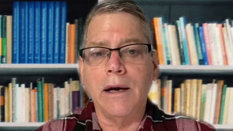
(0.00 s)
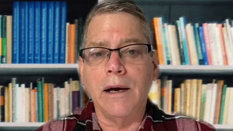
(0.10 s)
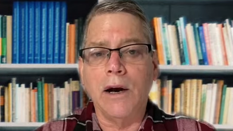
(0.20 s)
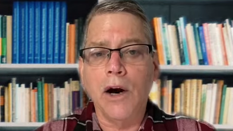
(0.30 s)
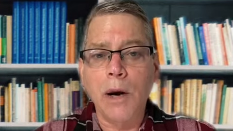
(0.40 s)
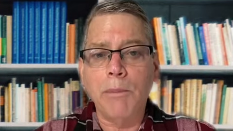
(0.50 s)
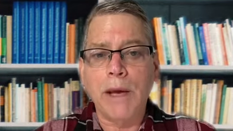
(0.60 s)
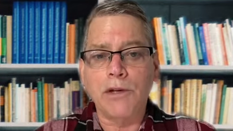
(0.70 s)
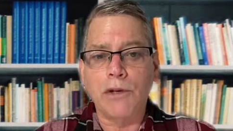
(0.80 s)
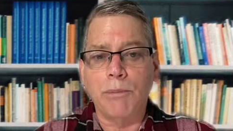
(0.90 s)

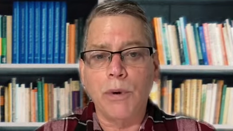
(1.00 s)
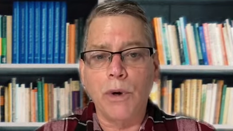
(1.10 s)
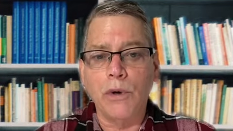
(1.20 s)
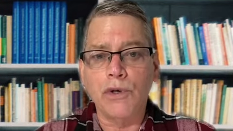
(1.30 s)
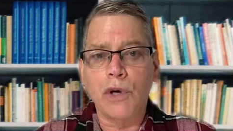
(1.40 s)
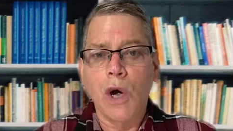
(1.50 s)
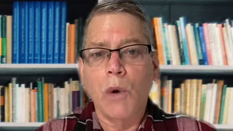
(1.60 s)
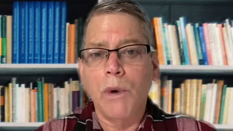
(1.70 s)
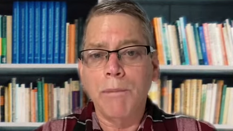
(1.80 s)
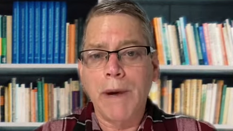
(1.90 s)
heart-based approach,
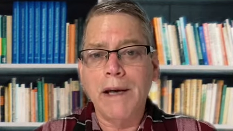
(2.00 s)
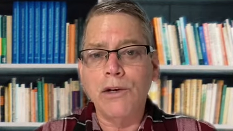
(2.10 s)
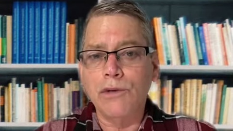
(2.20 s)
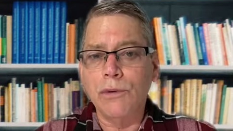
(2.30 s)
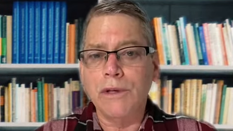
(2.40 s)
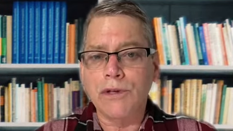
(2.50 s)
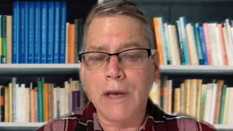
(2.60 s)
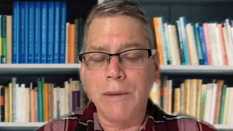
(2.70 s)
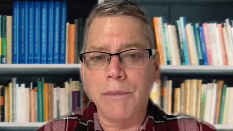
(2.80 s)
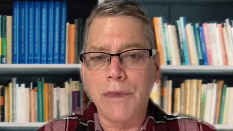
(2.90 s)
we might do the
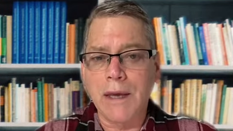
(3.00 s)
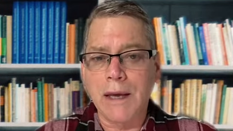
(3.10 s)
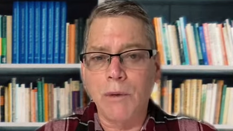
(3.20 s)
same thing.